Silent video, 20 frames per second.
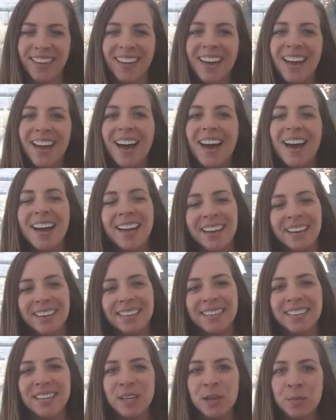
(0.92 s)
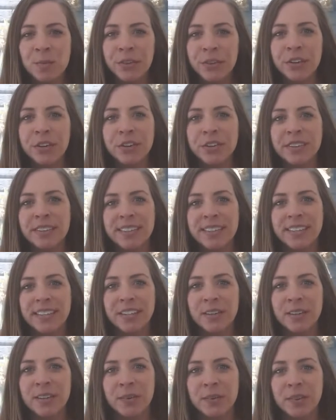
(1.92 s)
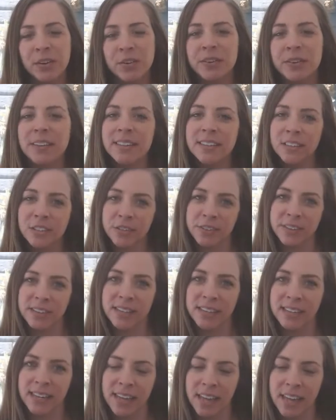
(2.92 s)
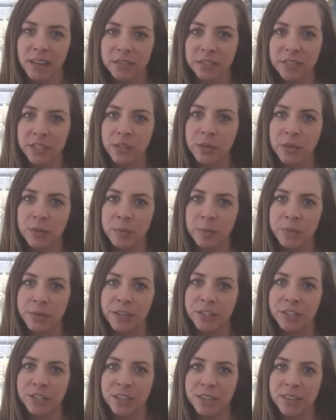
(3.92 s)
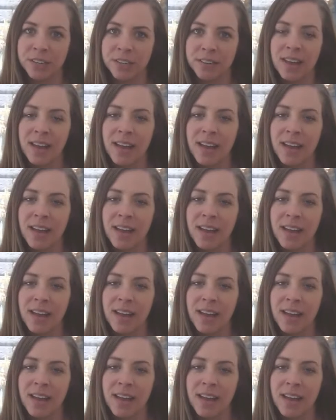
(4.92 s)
Hi, Kimberly Creal here with Creal and Accountancy Corporation.